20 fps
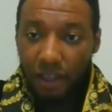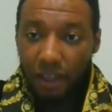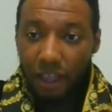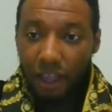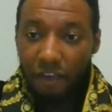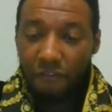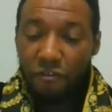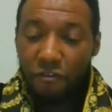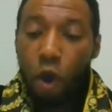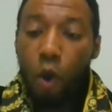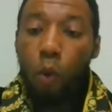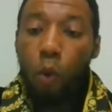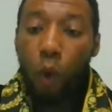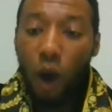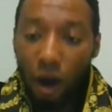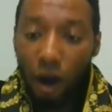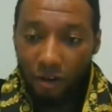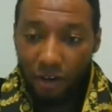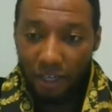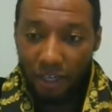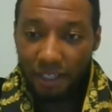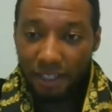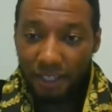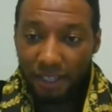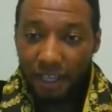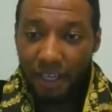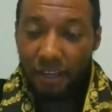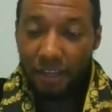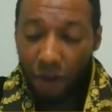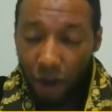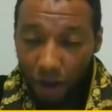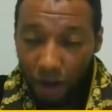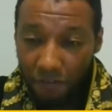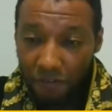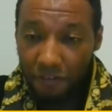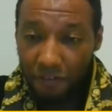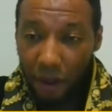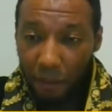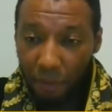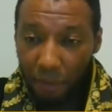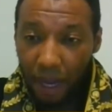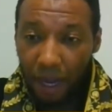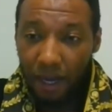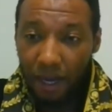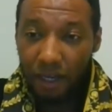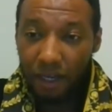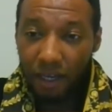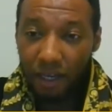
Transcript: if you're worried enough about